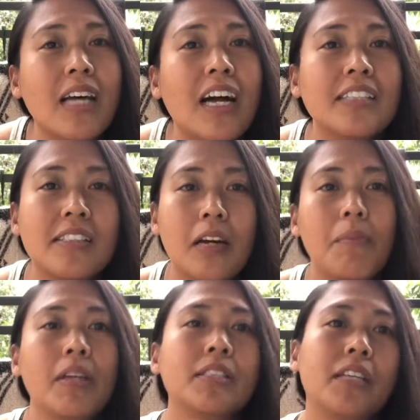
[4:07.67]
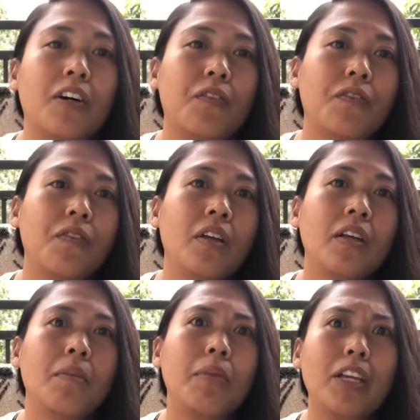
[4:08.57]
I saw myself
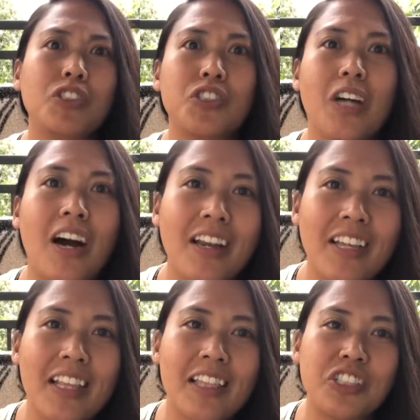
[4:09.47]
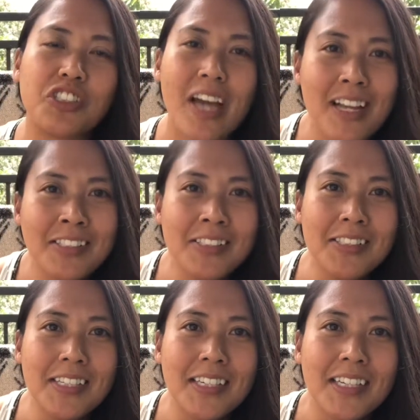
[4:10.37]
being shot in the chest